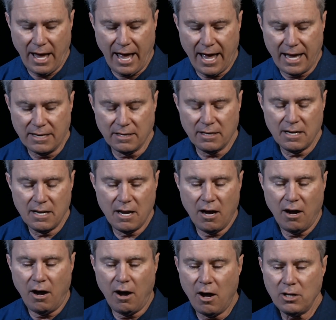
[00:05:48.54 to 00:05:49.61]
And
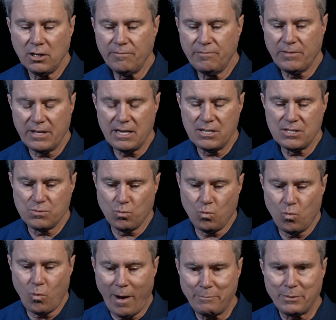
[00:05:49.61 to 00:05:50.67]
all of these
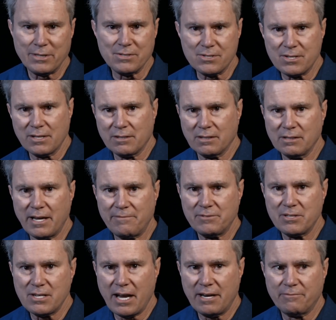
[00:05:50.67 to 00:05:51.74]
weapons that the left
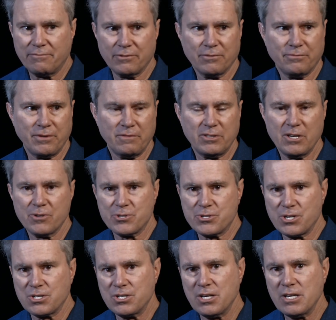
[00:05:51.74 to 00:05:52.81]
has had for fifty or
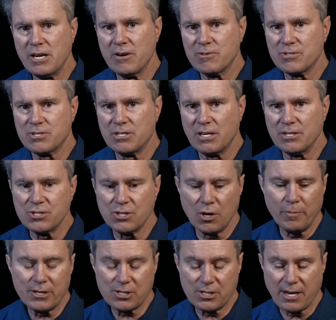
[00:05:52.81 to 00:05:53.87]
sixty years and done
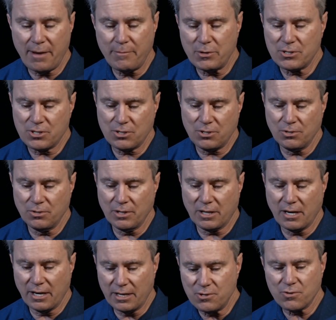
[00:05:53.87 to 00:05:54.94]
so much damage to the
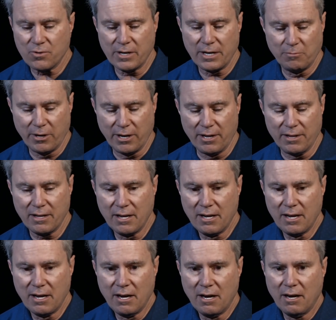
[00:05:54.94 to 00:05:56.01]
country with
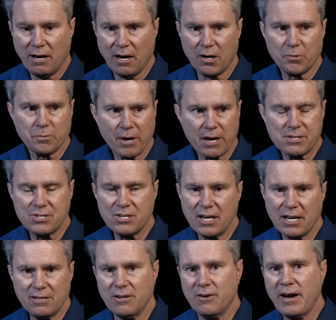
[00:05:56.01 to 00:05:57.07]
are
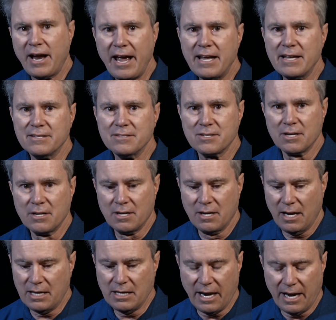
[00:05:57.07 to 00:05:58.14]
resting in their hands.
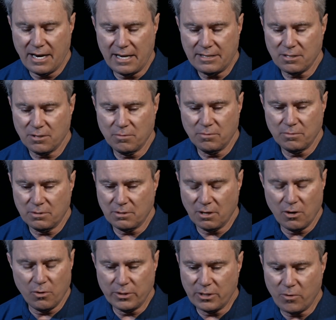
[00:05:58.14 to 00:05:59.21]
And, and not to, to
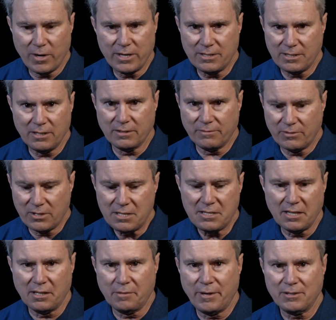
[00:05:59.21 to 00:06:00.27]
go into a great deal of
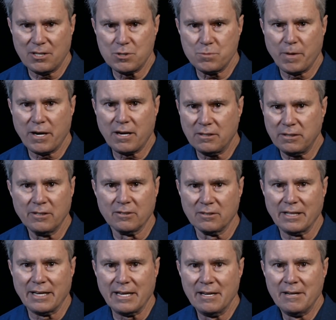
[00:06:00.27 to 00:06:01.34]
detail about this, but
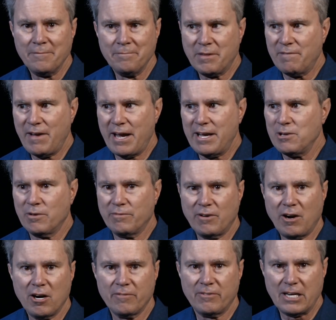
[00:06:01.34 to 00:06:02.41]
clearly the value of
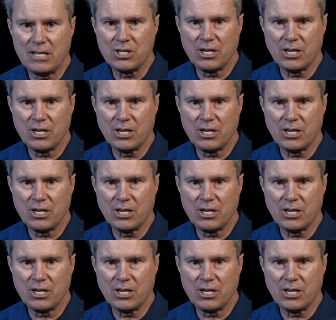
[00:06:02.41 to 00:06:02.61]
a Harvard